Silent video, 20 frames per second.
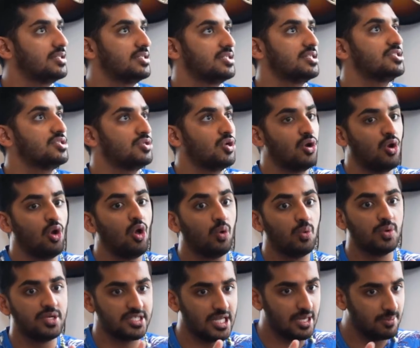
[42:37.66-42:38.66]
It's not
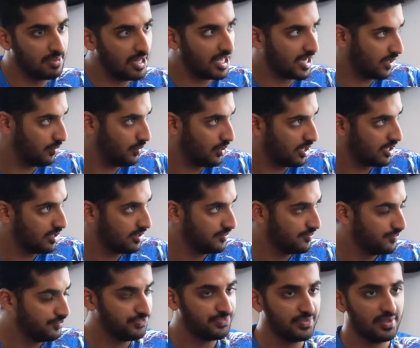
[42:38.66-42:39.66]
always that black and white,
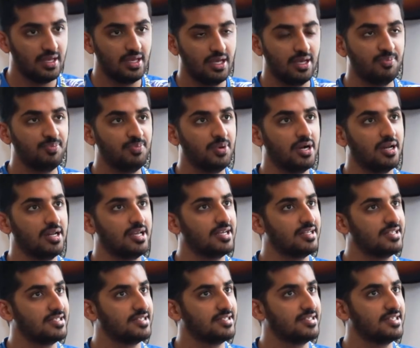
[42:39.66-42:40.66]
but
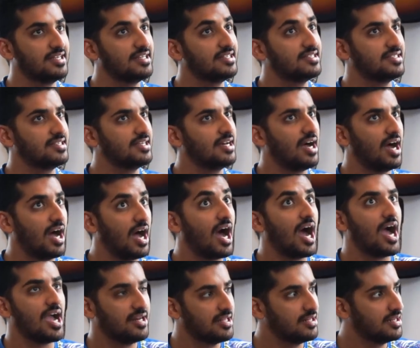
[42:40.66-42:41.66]
it's,
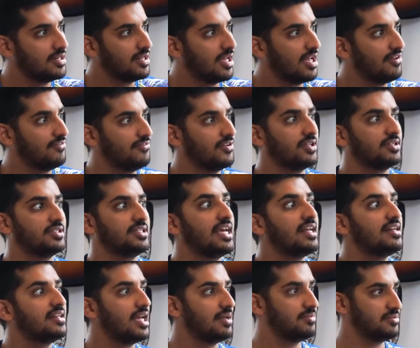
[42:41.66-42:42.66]
I did it. I felt
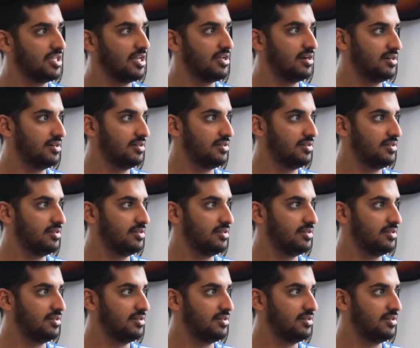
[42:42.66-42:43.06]
10 times lighter.